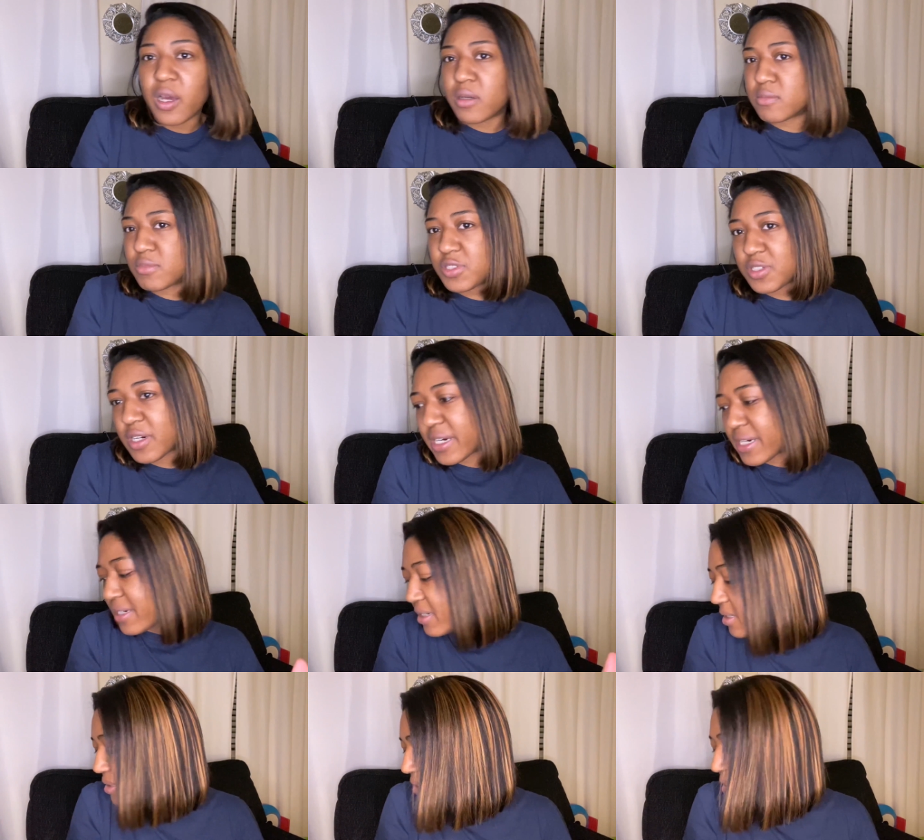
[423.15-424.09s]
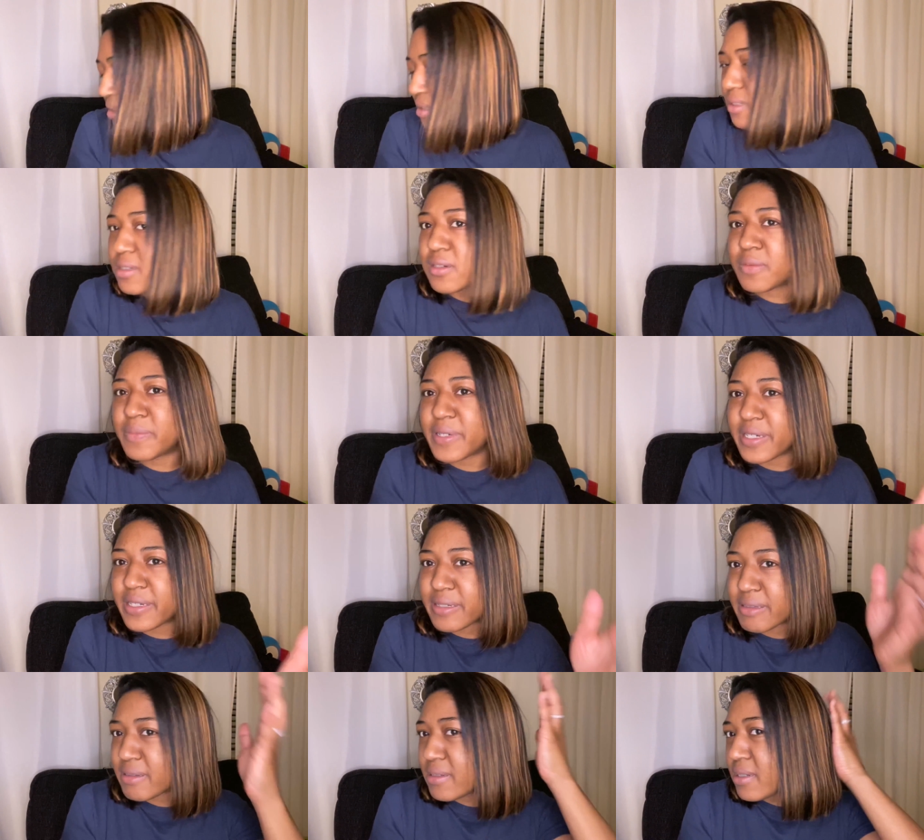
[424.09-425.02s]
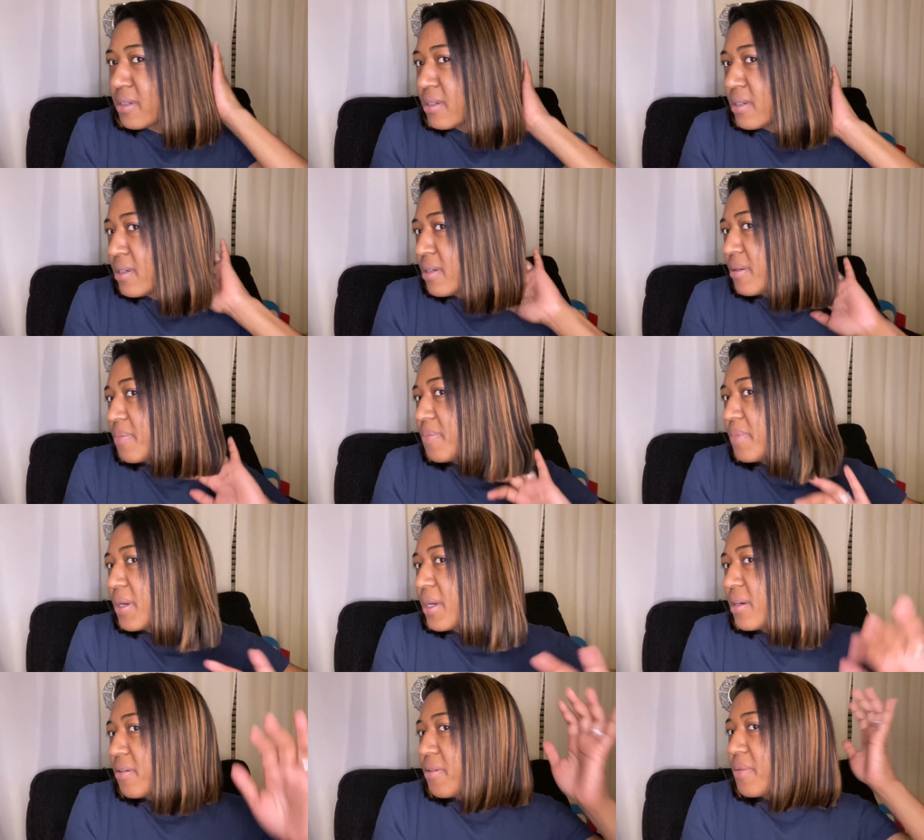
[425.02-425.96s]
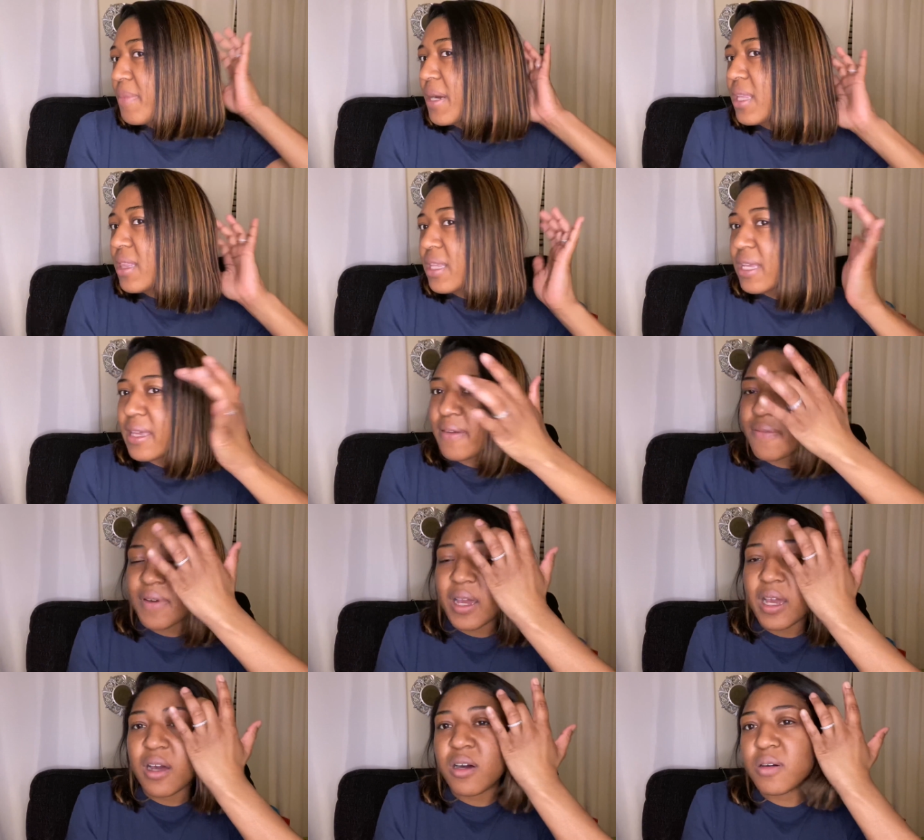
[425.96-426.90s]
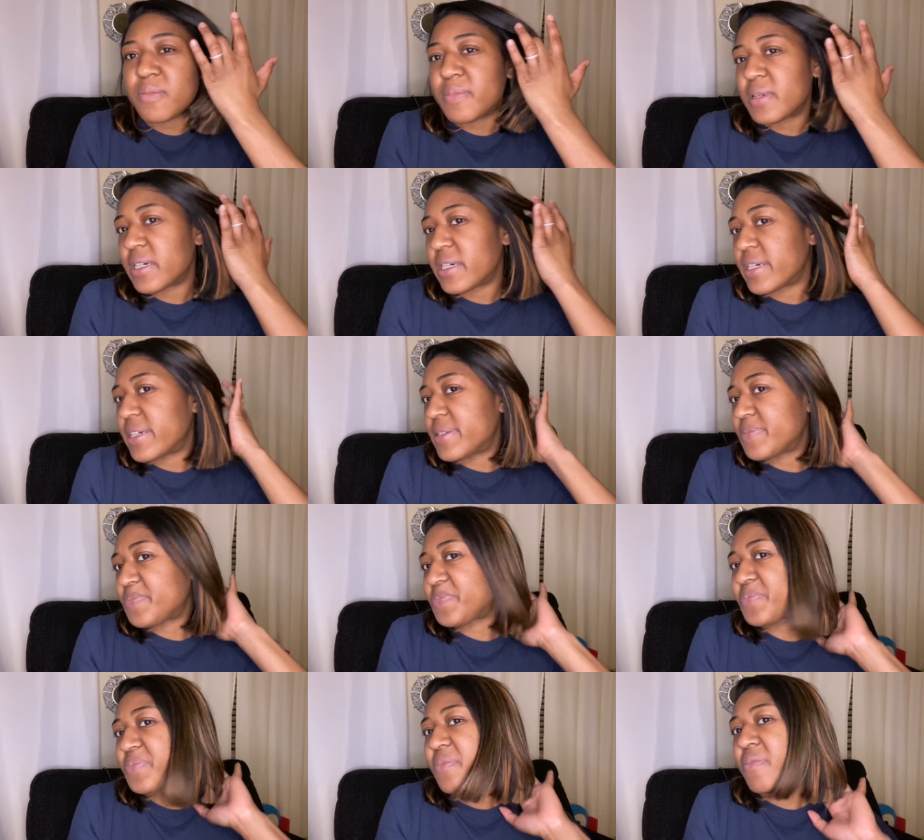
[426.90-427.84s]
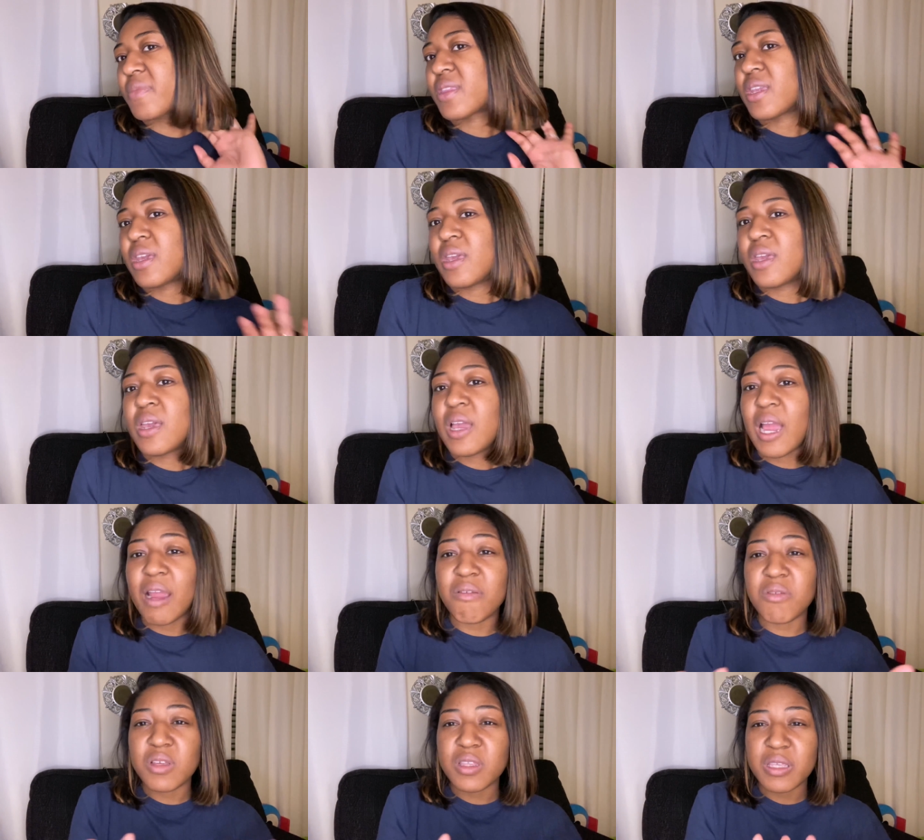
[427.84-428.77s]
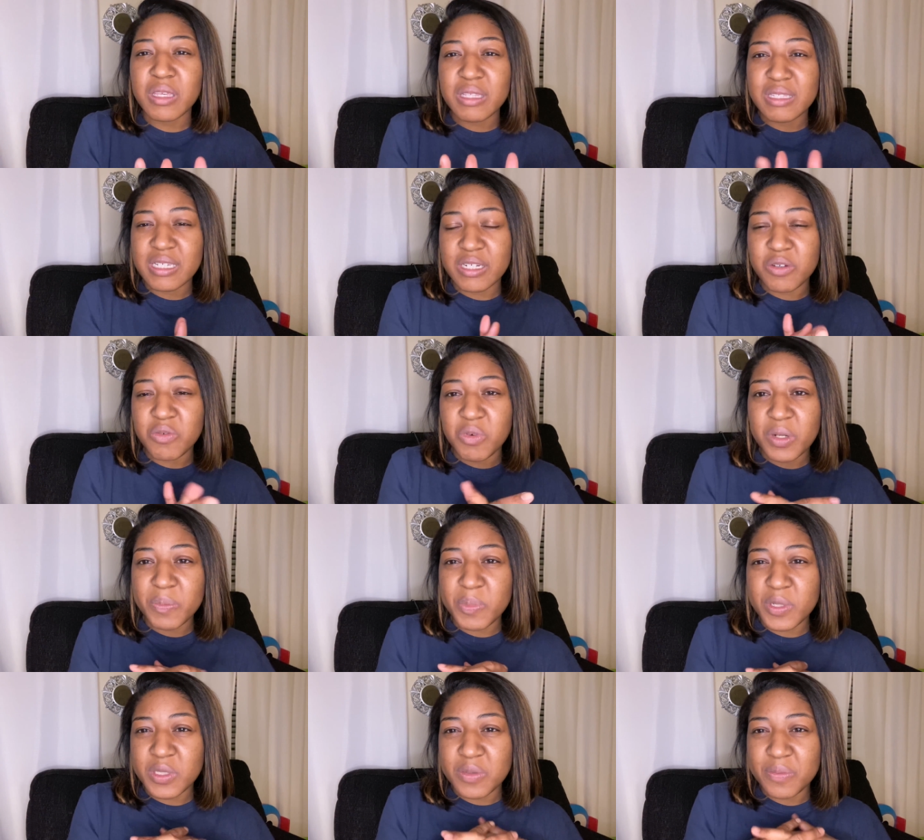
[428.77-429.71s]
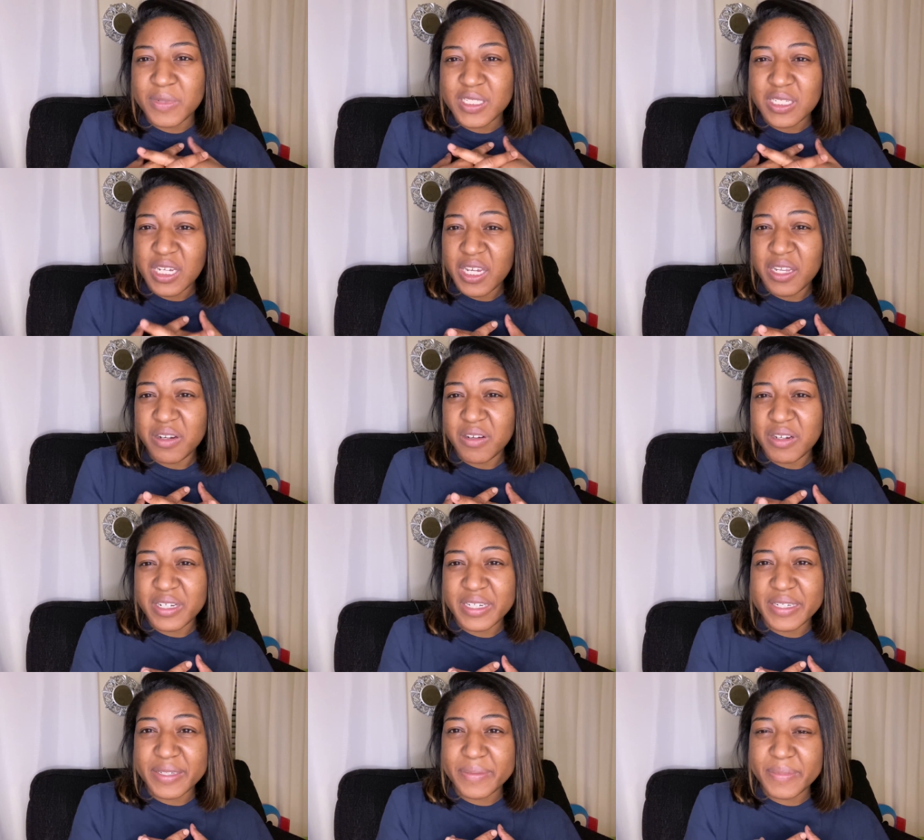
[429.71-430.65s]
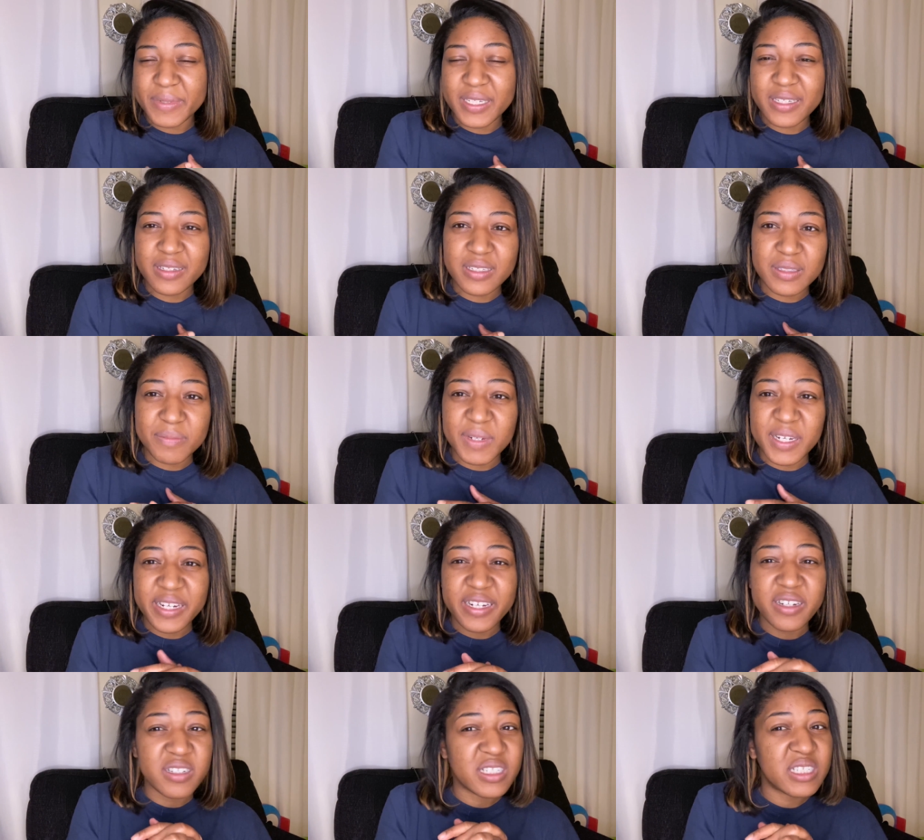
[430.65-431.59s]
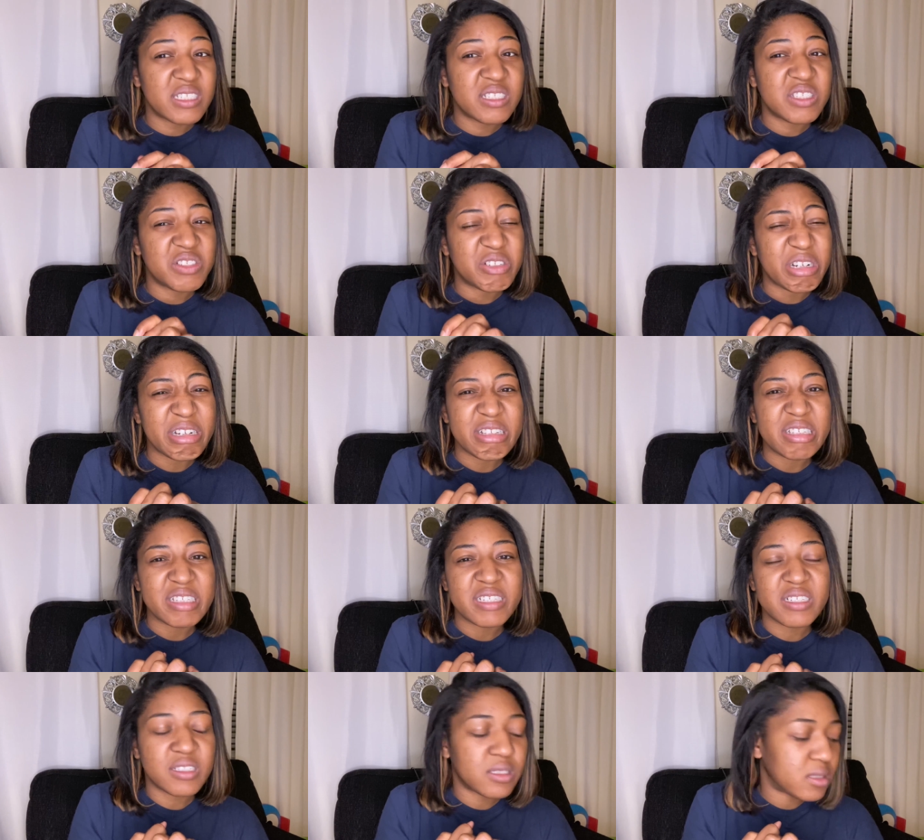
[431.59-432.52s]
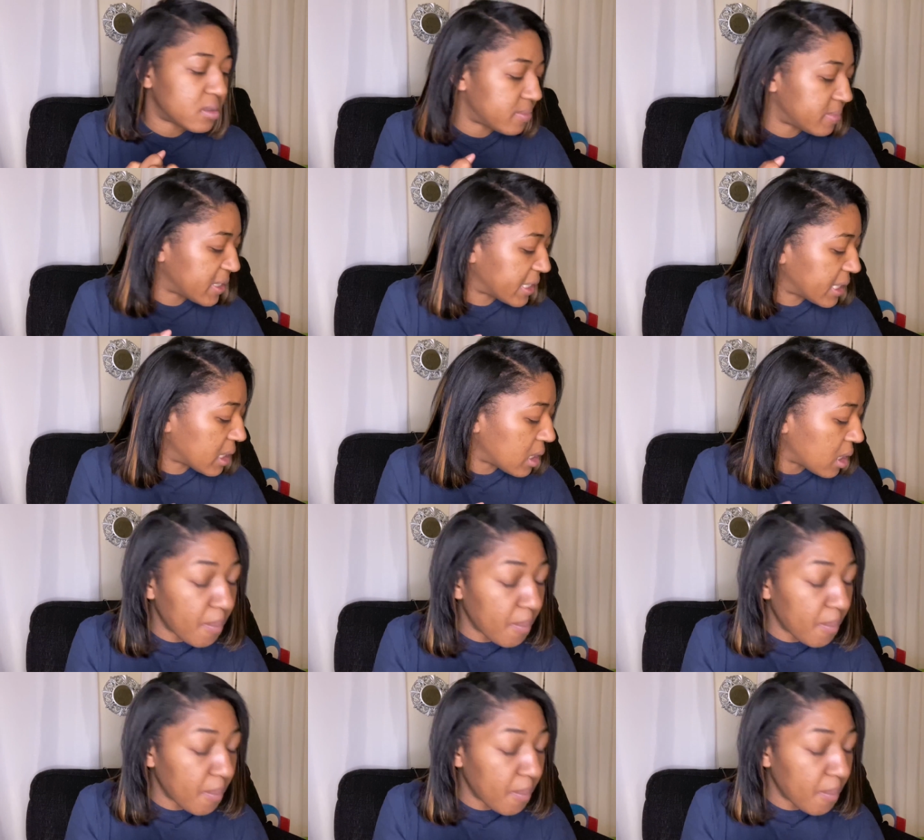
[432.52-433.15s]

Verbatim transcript: I'm sure I could have did a little bit better with my leave out, but I really didn't want to put too much heat on it because my hair is struggling a little bit.